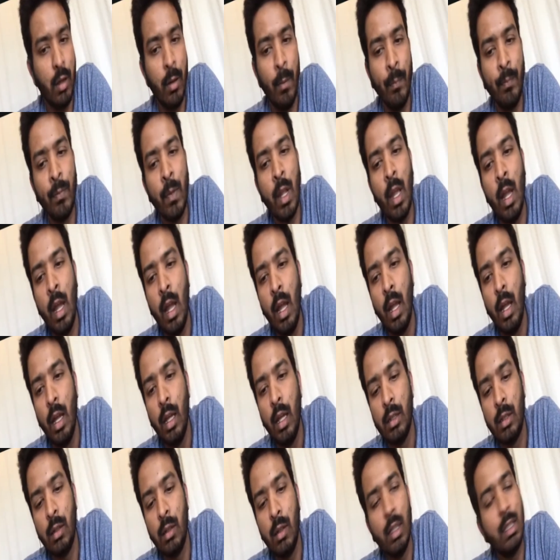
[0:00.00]
Sure.
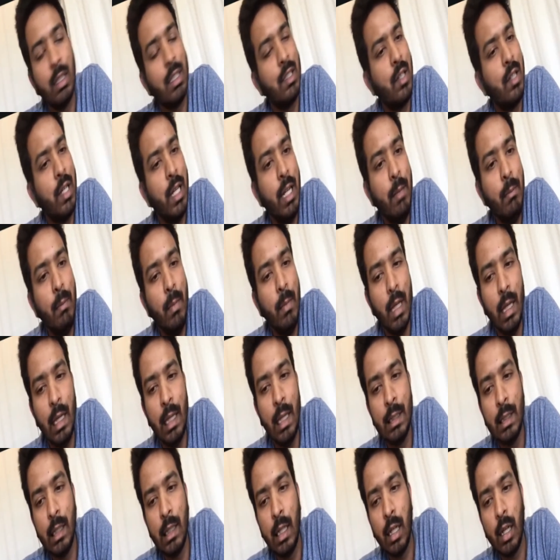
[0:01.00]
So a
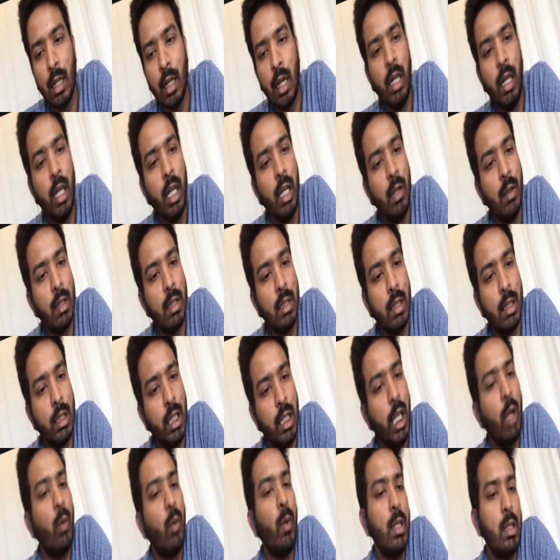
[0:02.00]
stream is a continuous
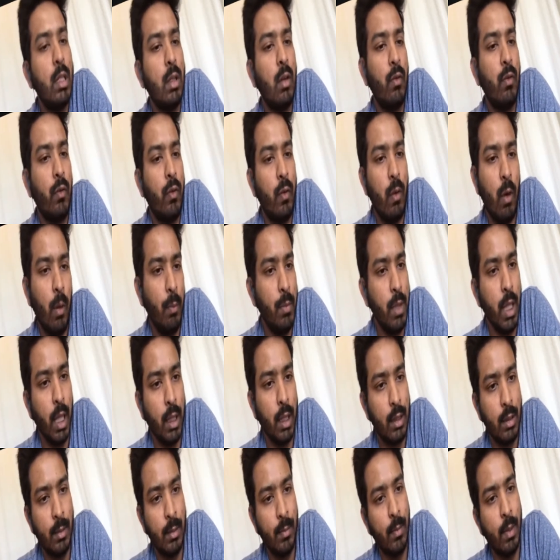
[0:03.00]
sequence of
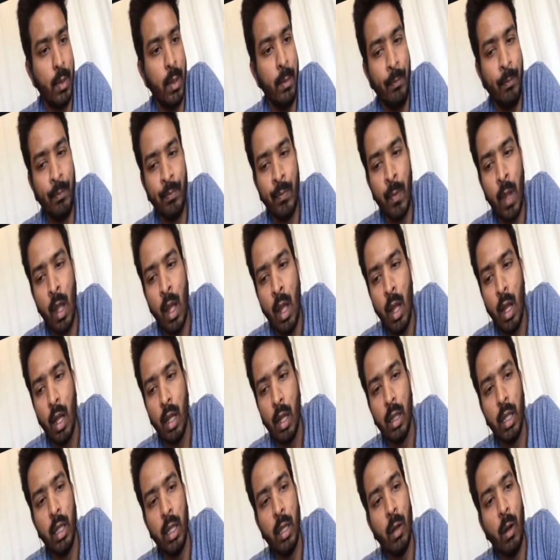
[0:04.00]
objects. Right?
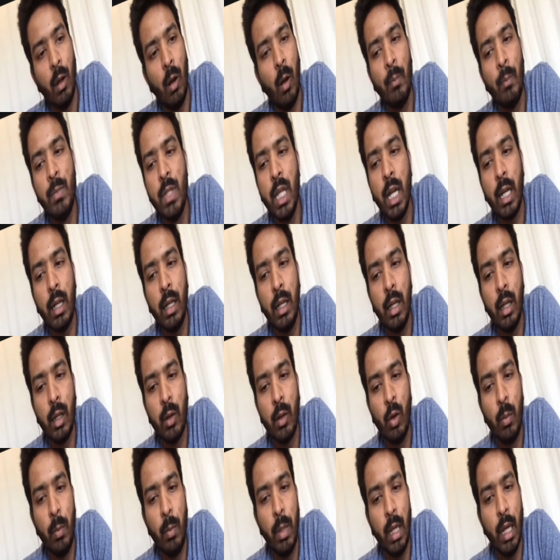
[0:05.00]
The object
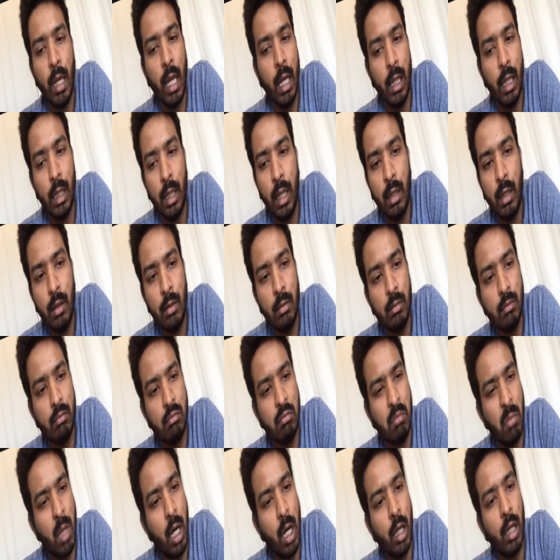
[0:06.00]
here could be anything,
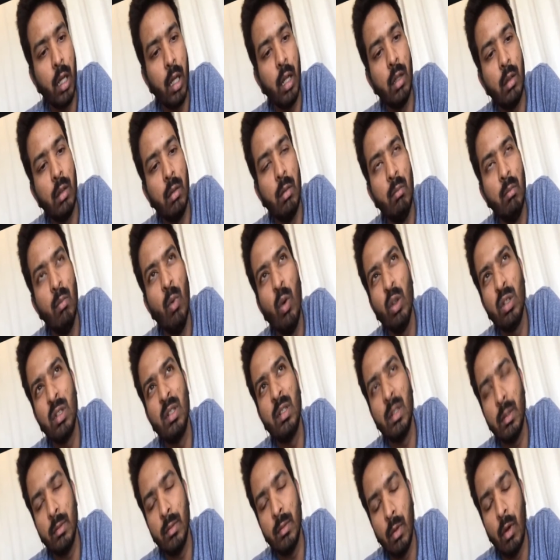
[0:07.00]
but
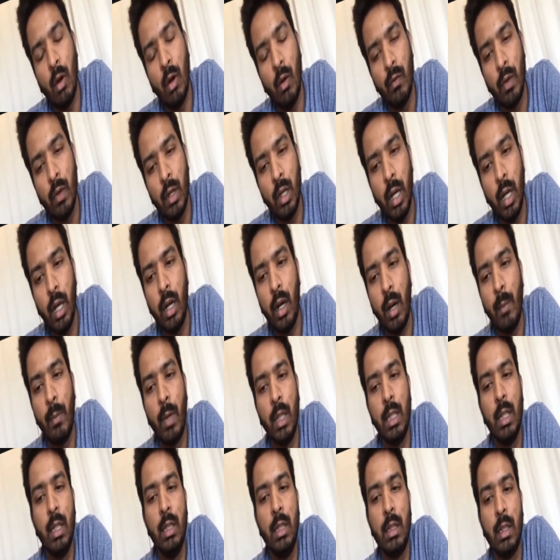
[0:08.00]
most often it
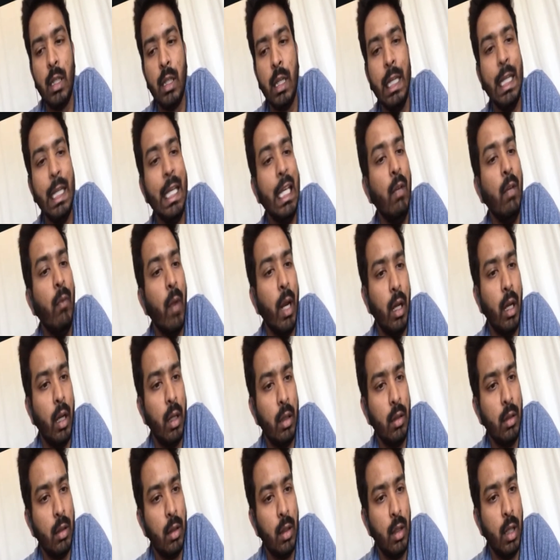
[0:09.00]
represents an
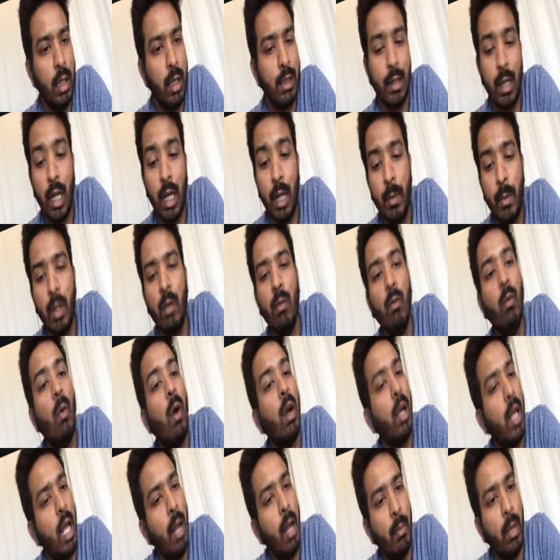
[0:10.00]
event describing
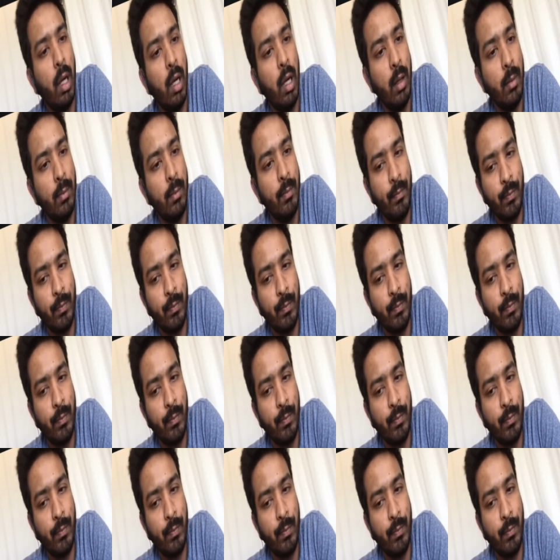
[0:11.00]
what happened.